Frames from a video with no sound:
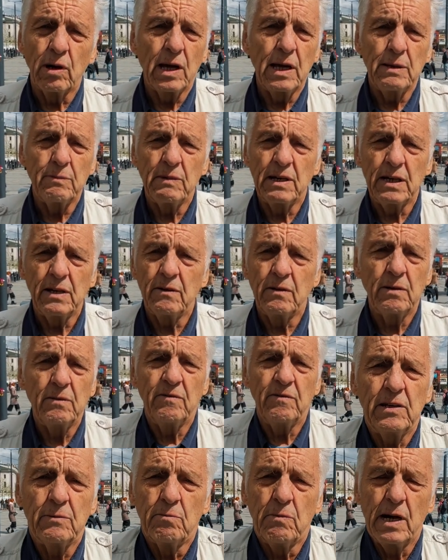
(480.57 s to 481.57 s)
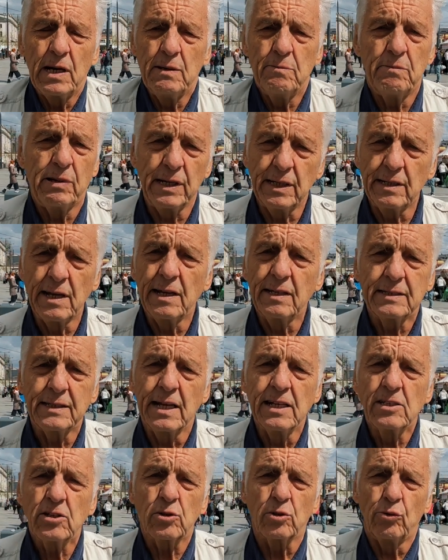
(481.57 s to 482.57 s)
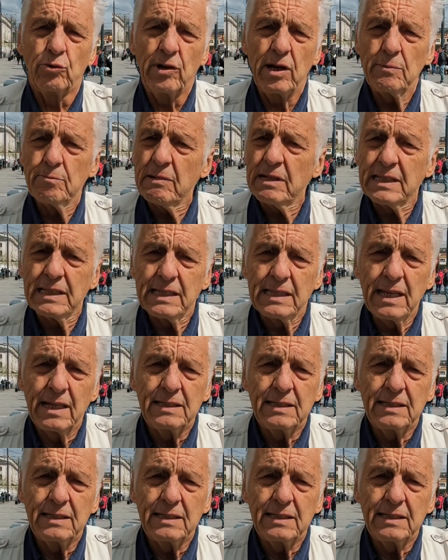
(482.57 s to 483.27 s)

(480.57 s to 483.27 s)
I mean, my bringing things to them and